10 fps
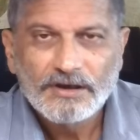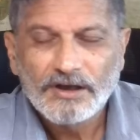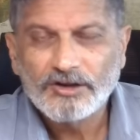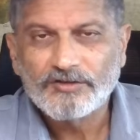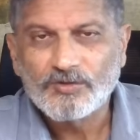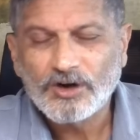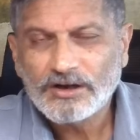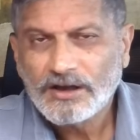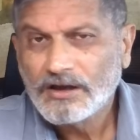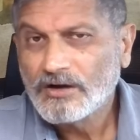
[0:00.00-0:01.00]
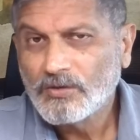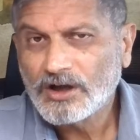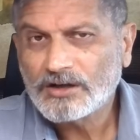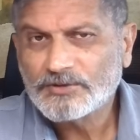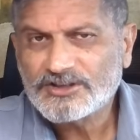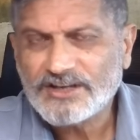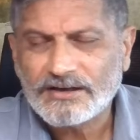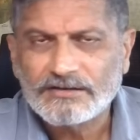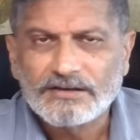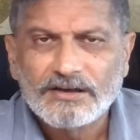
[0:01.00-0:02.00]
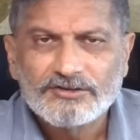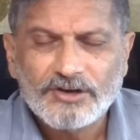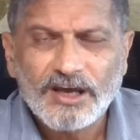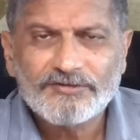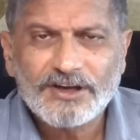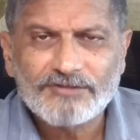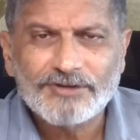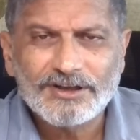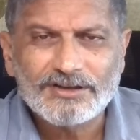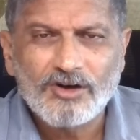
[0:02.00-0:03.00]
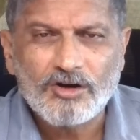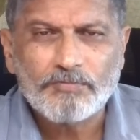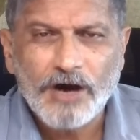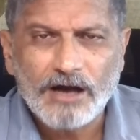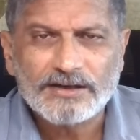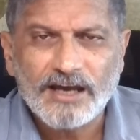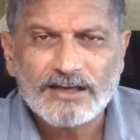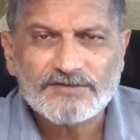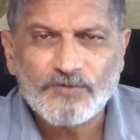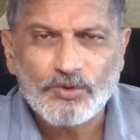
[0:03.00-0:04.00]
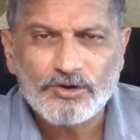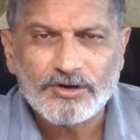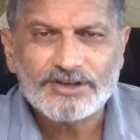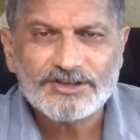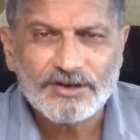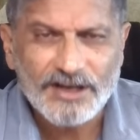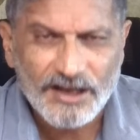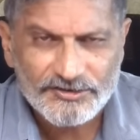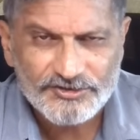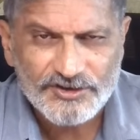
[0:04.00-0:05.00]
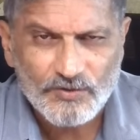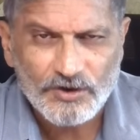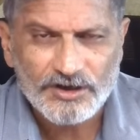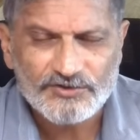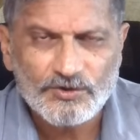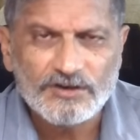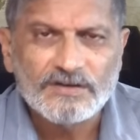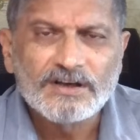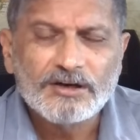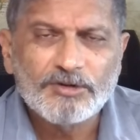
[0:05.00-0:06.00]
Hello, everyone. Welcome to Sentinel. Today, I've got a really long podcast for you, and it's an interesting one as well.